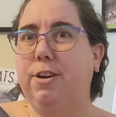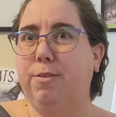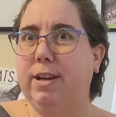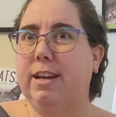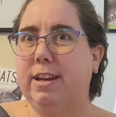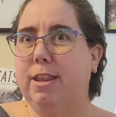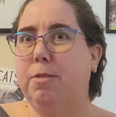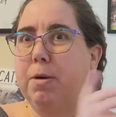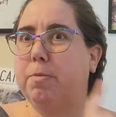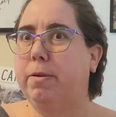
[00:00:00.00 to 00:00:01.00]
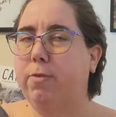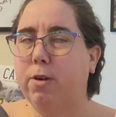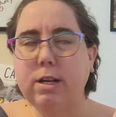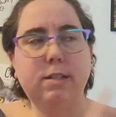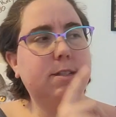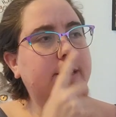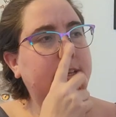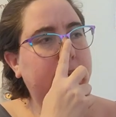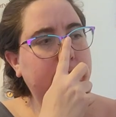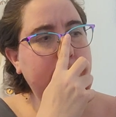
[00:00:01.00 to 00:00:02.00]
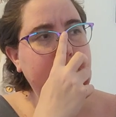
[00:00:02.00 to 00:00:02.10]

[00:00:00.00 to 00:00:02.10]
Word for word: read another book before I can steal.